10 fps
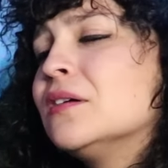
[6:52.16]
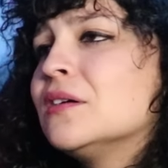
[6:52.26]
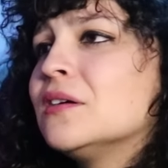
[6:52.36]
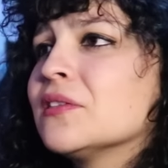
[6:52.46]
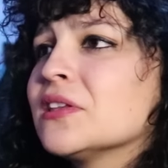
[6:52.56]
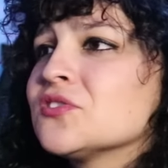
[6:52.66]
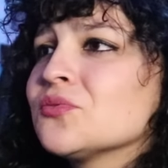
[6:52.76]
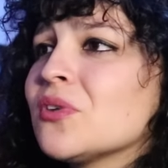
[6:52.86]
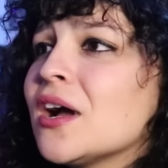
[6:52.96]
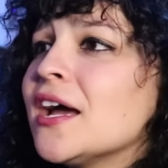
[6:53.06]
Oh, that's
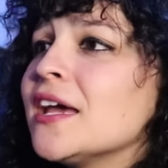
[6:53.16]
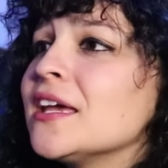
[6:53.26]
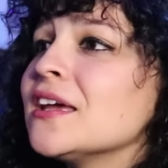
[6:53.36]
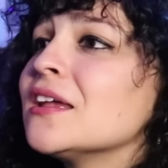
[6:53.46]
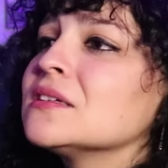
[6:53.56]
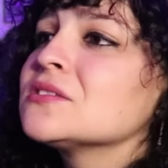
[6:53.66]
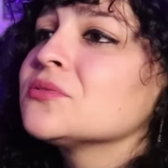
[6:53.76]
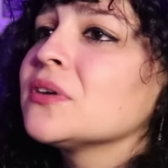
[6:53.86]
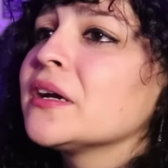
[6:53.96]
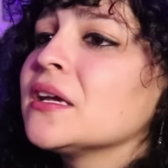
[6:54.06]
right. That's
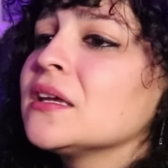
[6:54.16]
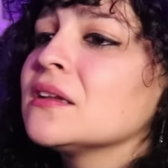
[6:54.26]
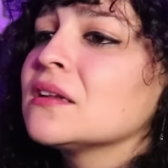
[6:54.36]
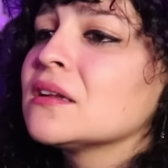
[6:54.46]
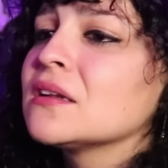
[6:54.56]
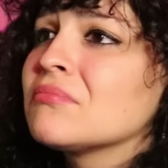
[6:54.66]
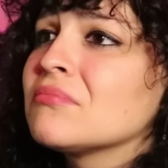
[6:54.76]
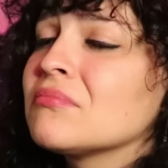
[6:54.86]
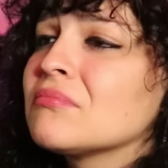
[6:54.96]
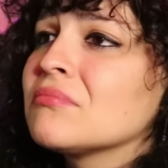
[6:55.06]
right.
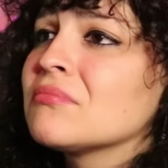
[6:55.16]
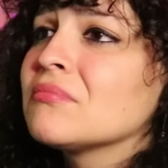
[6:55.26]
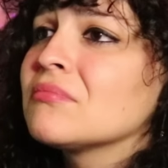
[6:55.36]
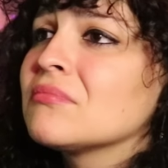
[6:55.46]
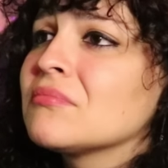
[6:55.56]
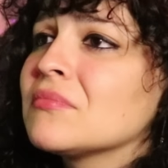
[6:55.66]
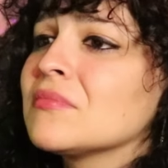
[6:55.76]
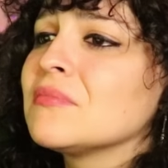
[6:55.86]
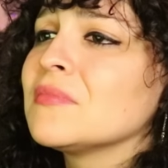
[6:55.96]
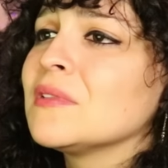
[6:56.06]
Hear me.
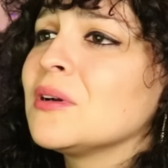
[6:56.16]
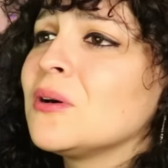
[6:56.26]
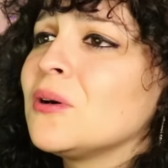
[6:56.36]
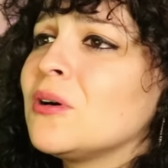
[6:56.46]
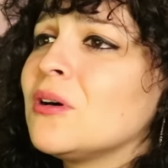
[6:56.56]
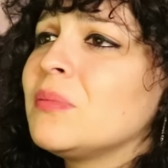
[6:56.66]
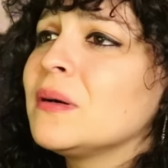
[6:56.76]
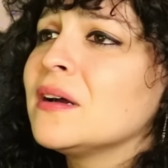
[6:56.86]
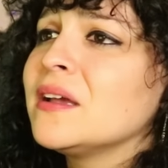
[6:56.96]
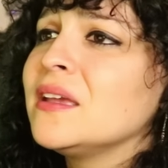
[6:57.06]
Oh,
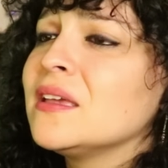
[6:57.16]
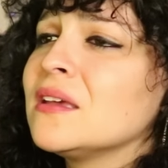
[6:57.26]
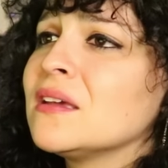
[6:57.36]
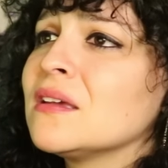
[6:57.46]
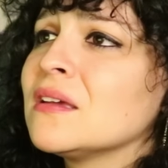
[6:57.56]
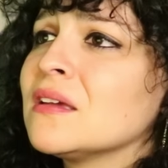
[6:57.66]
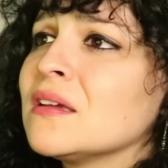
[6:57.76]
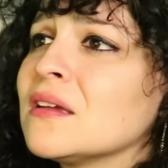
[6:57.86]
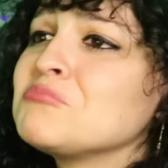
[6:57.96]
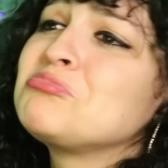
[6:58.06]
Pike.
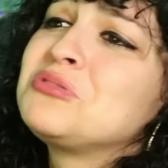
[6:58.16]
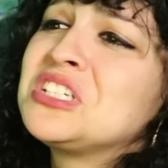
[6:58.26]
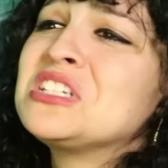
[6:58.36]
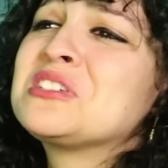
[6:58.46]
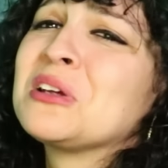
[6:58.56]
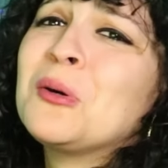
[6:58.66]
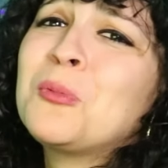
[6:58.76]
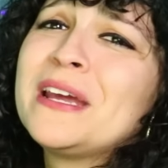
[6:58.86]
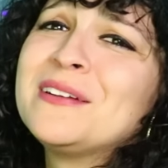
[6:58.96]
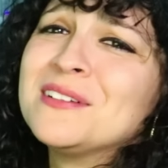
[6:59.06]
She's so
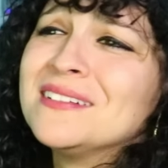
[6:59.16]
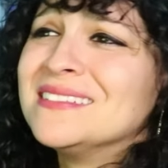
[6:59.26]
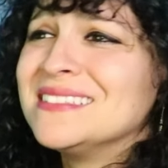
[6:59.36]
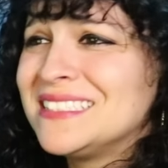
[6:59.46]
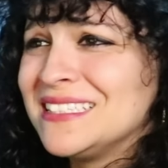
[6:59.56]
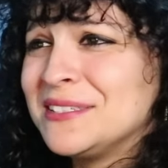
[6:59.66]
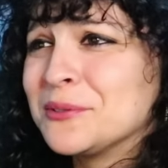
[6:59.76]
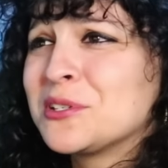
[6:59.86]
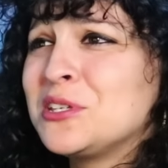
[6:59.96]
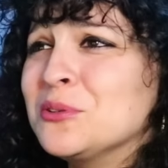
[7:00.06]
little. She's
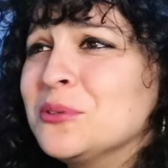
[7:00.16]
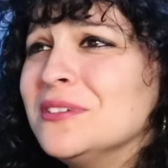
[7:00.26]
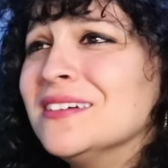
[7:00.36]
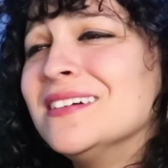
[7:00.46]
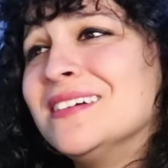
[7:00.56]
so cute.